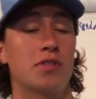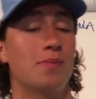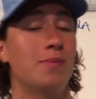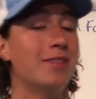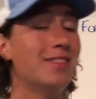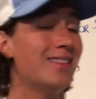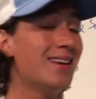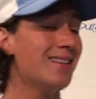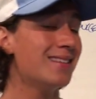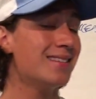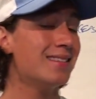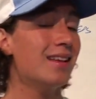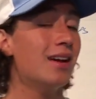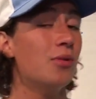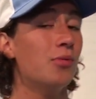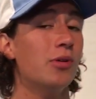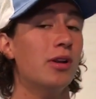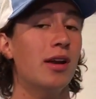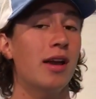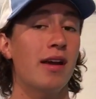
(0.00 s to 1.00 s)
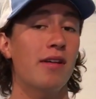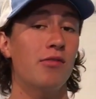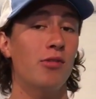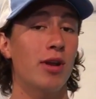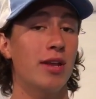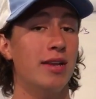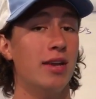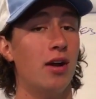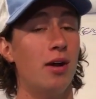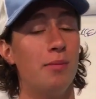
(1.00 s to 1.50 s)
But that's not what I have
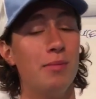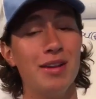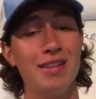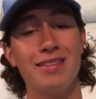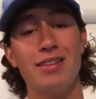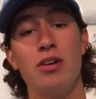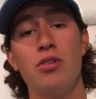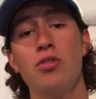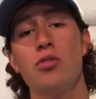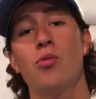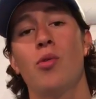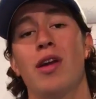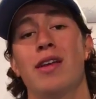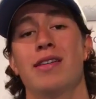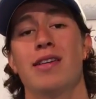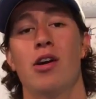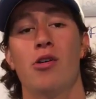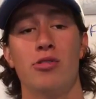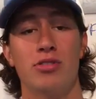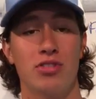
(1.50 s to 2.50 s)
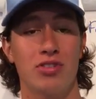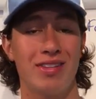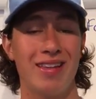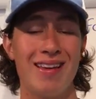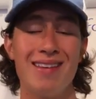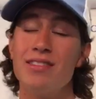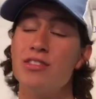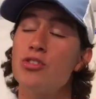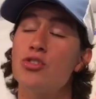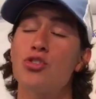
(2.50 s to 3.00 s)
right now. I'm going to tell you right now, it
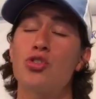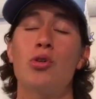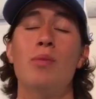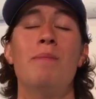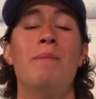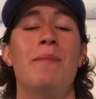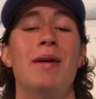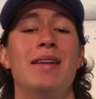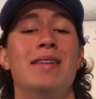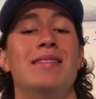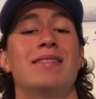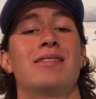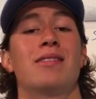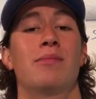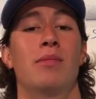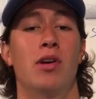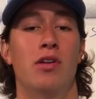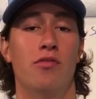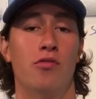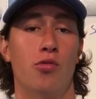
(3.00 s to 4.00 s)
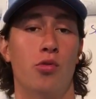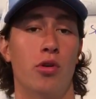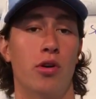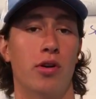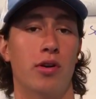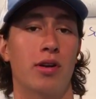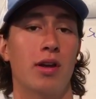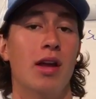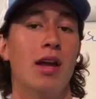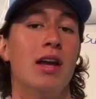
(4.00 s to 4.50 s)
takes a tremendous amount of
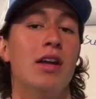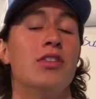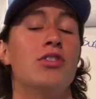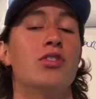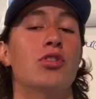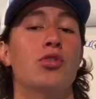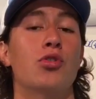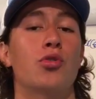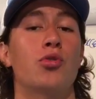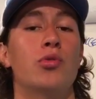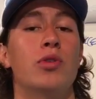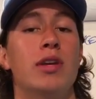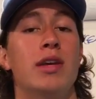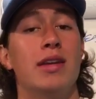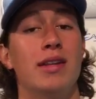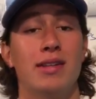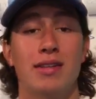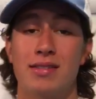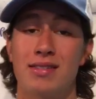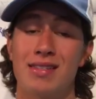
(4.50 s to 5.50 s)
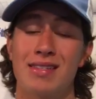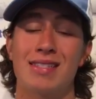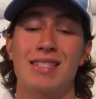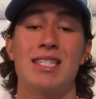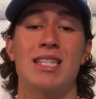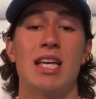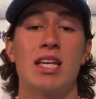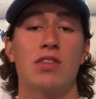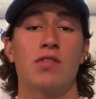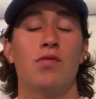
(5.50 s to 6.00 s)
work to create a
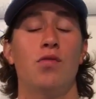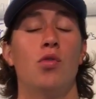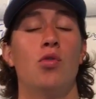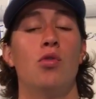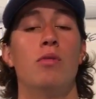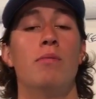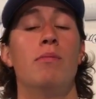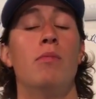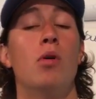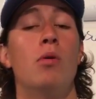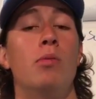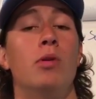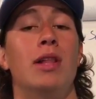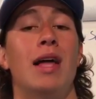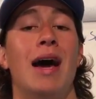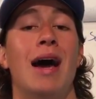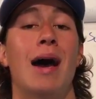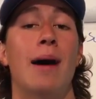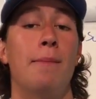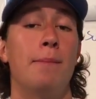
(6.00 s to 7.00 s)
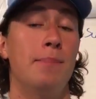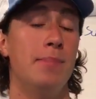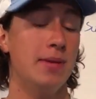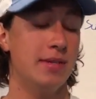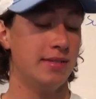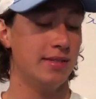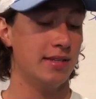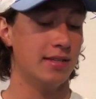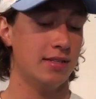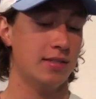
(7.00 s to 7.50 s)
successful mobile app
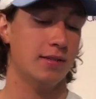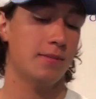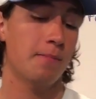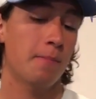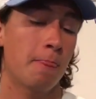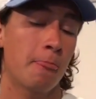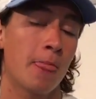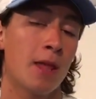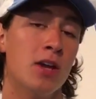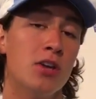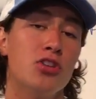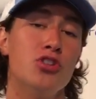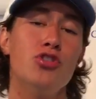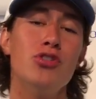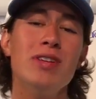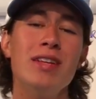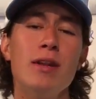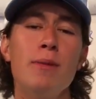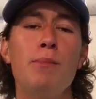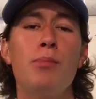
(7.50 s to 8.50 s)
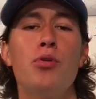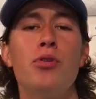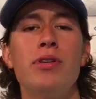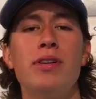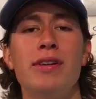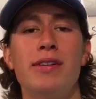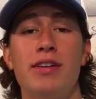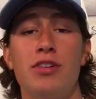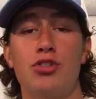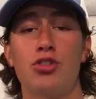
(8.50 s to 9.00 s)
business. You need to put
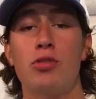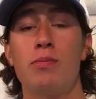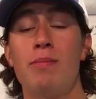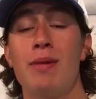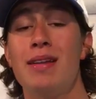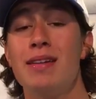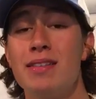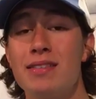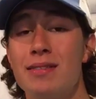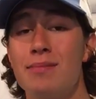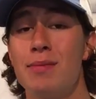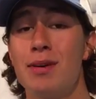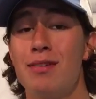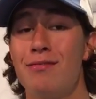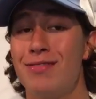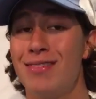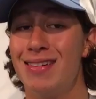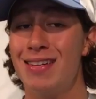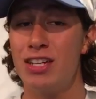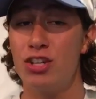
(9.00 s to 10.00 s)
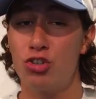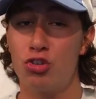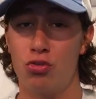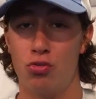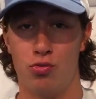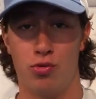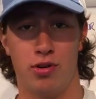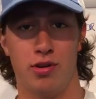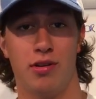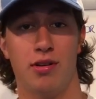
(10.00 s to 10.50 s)
in a tremendous amount of initial
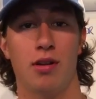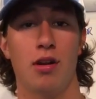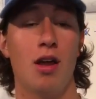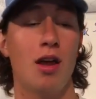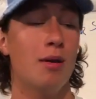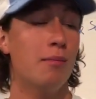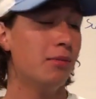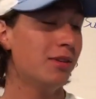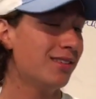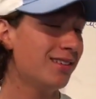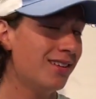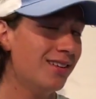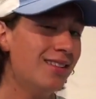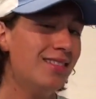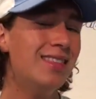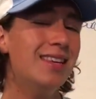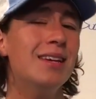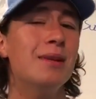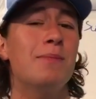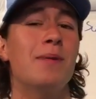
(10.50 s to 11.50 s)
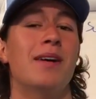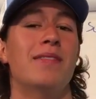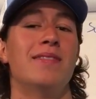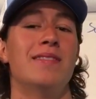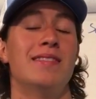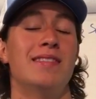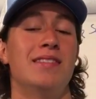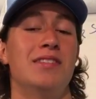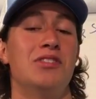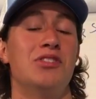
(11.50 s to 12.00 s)
work. But the good thing about
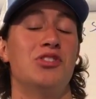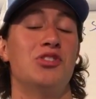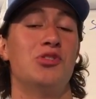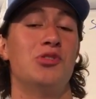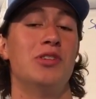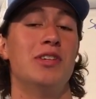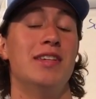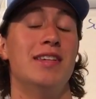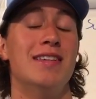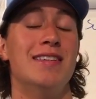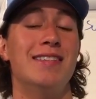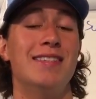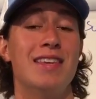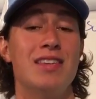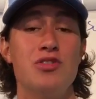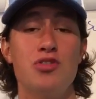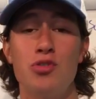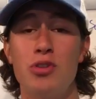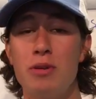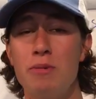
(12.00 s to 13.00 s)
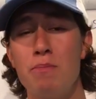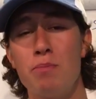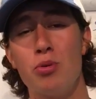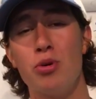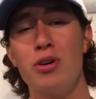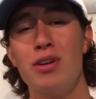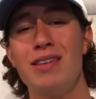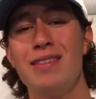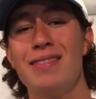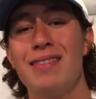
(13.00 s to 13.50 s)
this industry is that you can
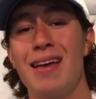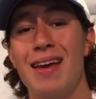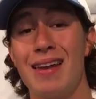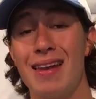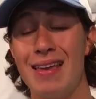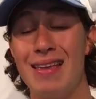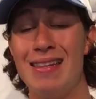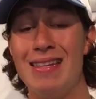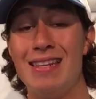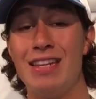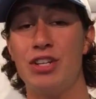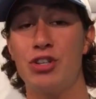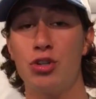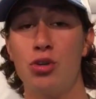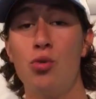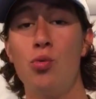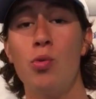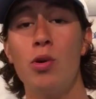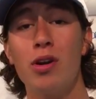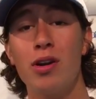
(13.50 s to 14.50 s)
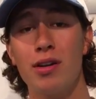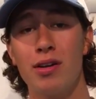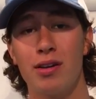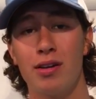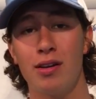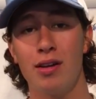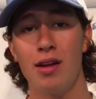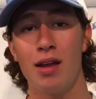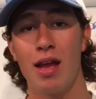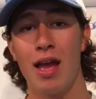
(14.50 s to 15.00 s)
put in that initial
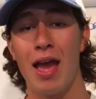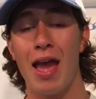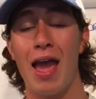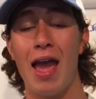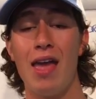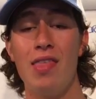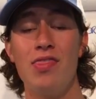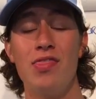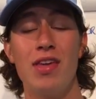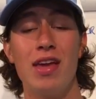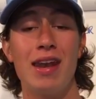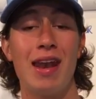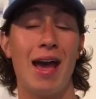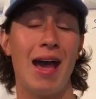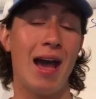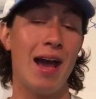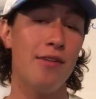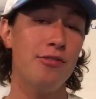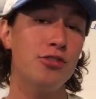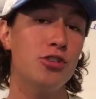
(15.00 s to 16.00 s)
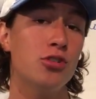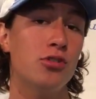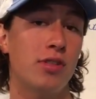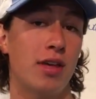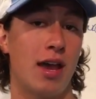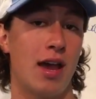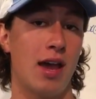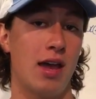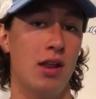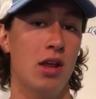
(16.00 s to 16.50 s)
work, and then after
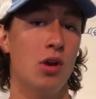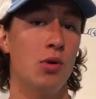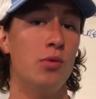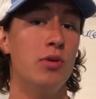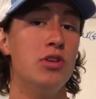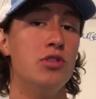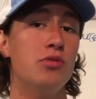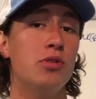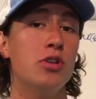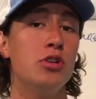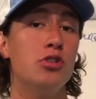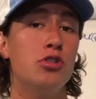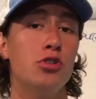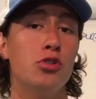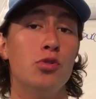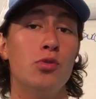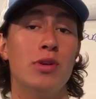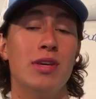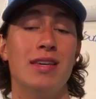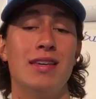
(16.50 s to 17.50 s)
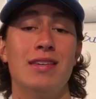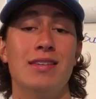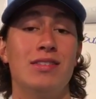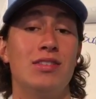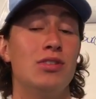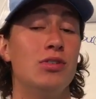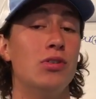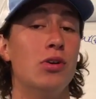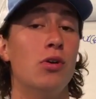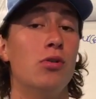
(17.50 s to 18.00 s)
that, what you can do
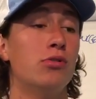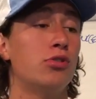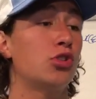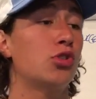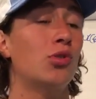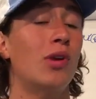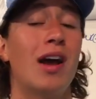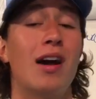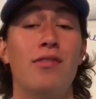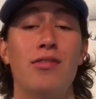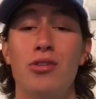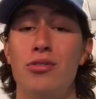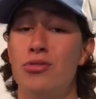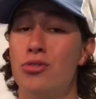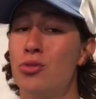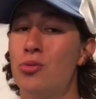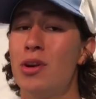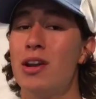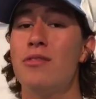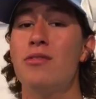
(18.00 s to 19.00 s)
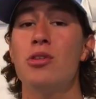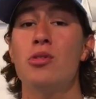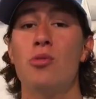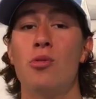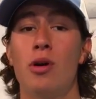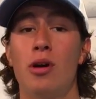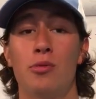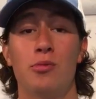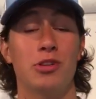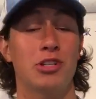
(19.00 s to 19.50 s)
is, travel and do whatever you
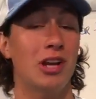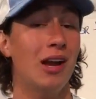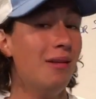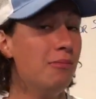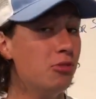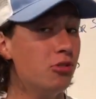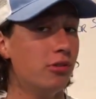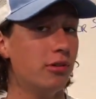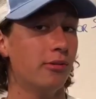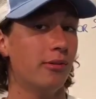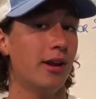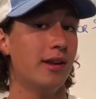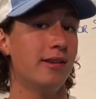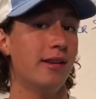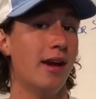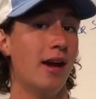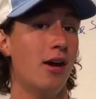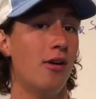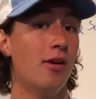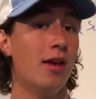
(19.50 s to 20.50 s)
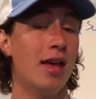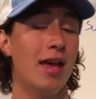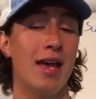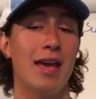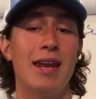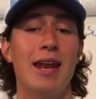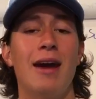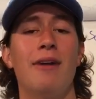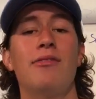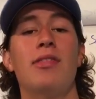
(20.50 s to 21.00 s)
want, which I'm doing right now,
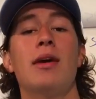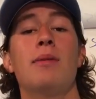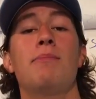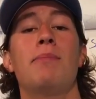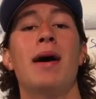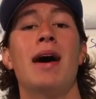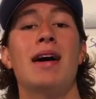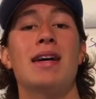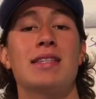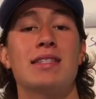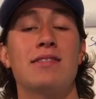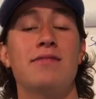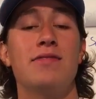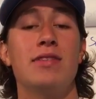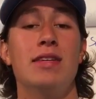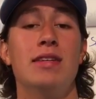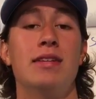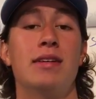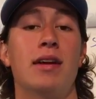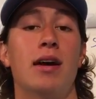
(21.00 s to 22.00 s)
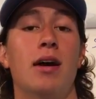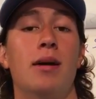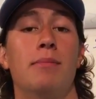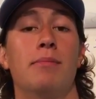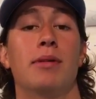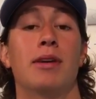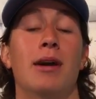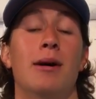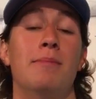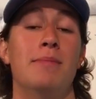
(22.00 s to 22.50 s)
and have that passive
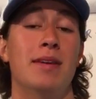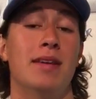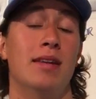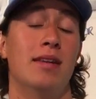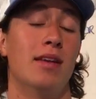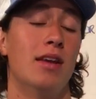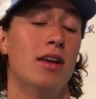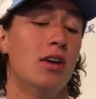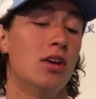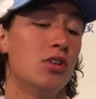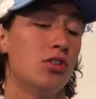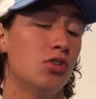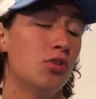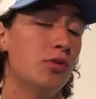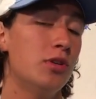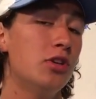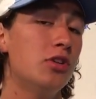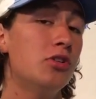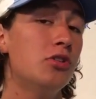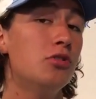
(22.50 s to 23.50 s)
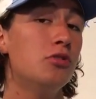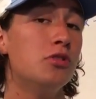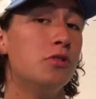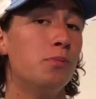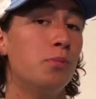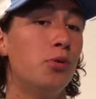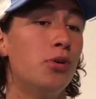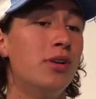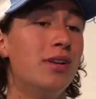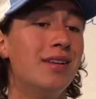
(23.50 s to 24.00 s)
income come in. So what you can do is
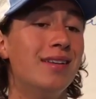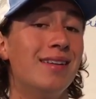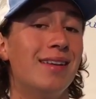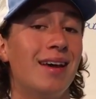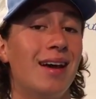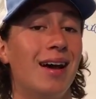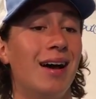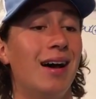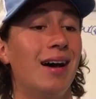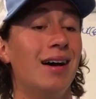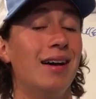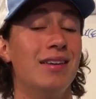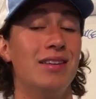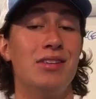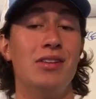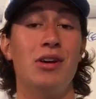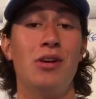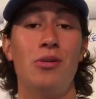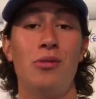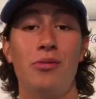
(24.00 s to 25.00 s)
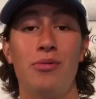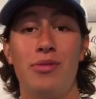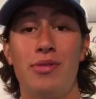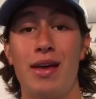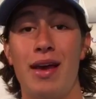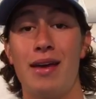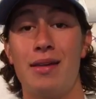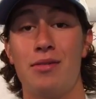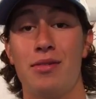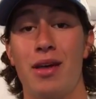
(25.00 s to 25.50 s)
put in,
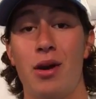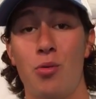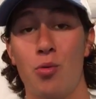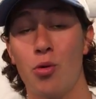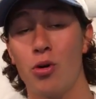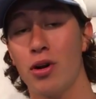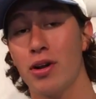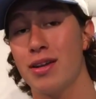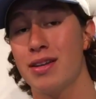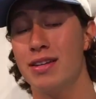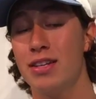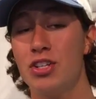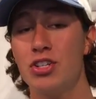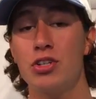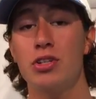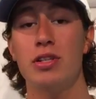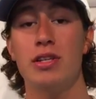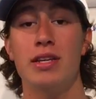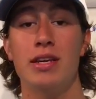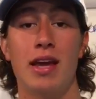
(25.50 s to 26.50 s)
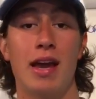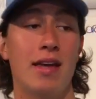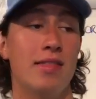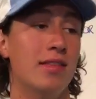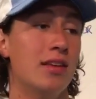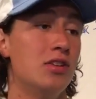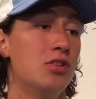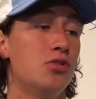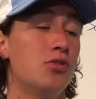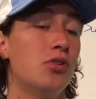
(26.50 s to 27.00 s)
that work initially, and
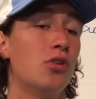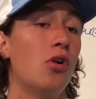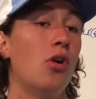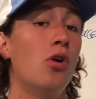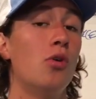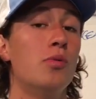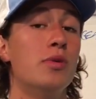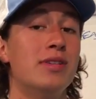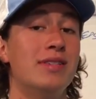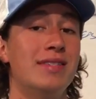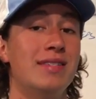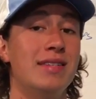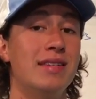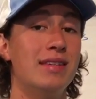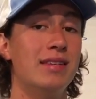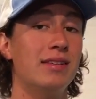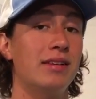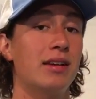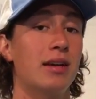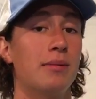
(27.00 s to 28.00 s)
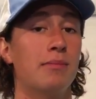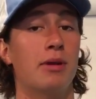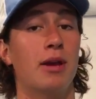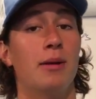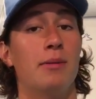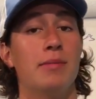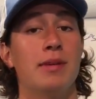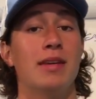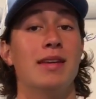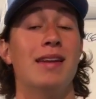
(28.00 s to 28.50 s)
then you can always see income
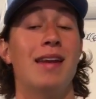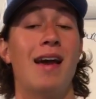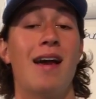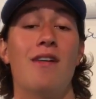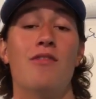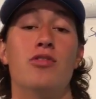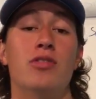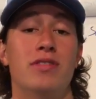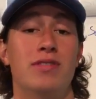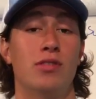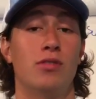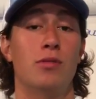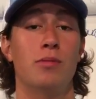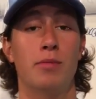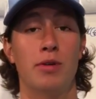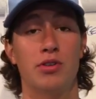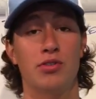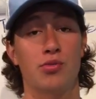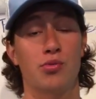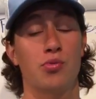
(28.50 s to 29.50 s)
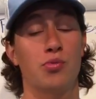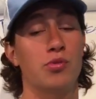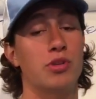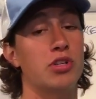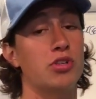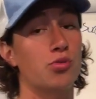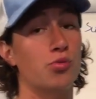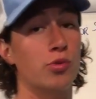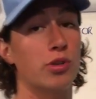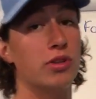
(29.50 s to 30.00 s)
coming in every single month,
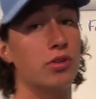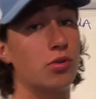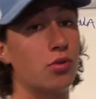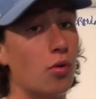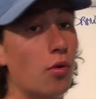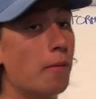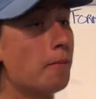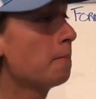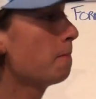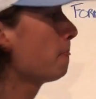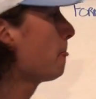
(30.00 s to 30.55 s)
which is really cool.